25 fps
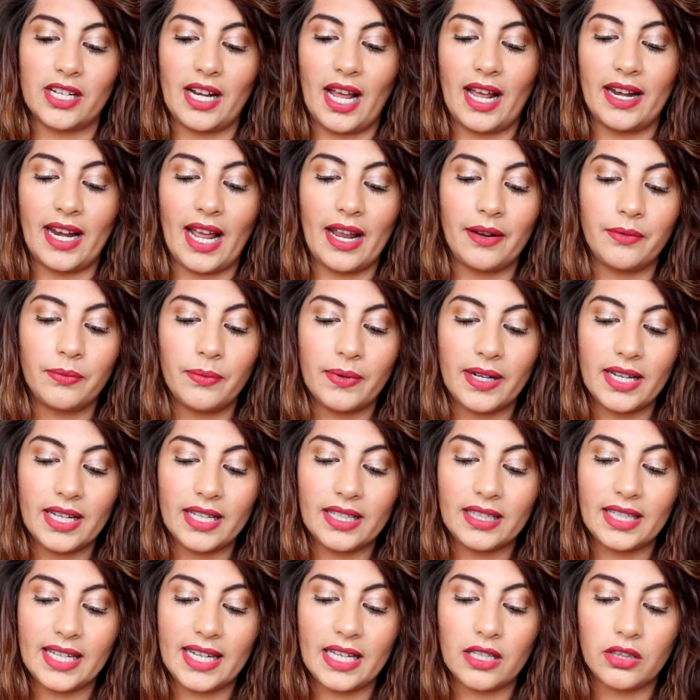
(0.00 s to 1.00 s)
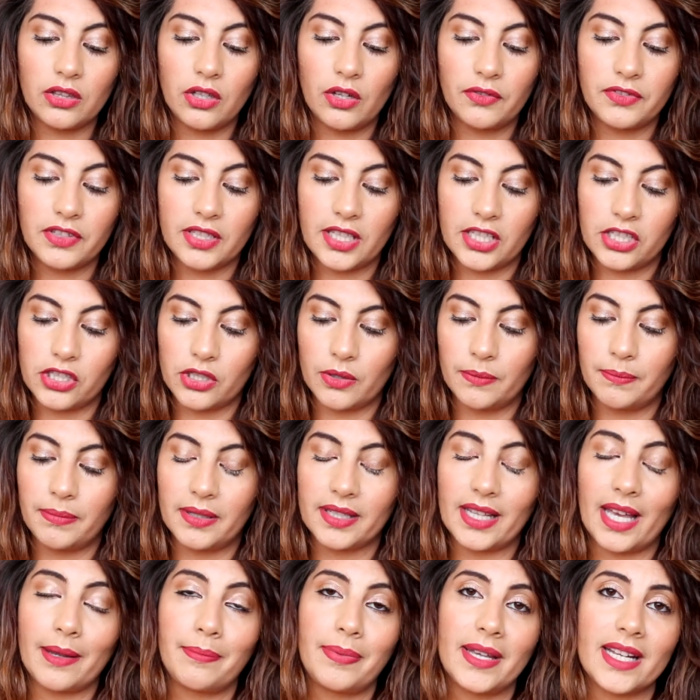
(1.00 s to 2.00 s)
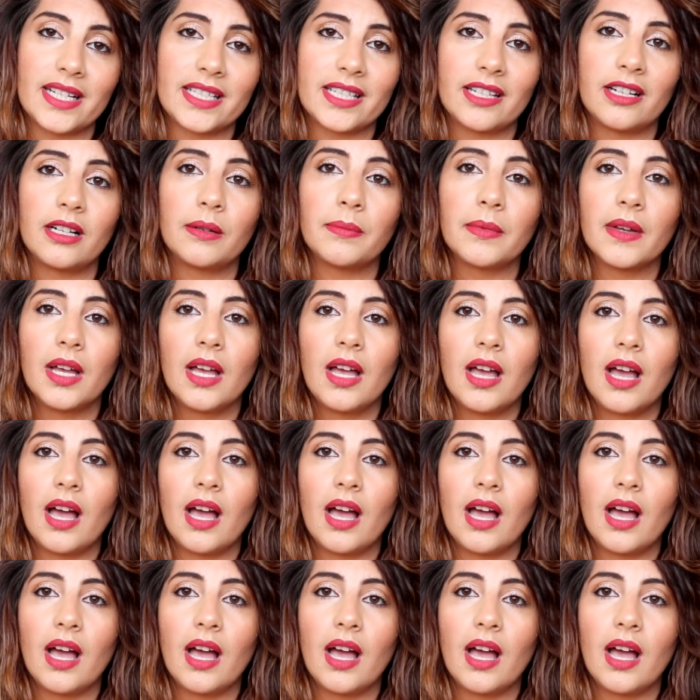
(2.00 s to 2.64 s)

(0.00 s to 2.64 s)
and I really loved this jumper that I picked up.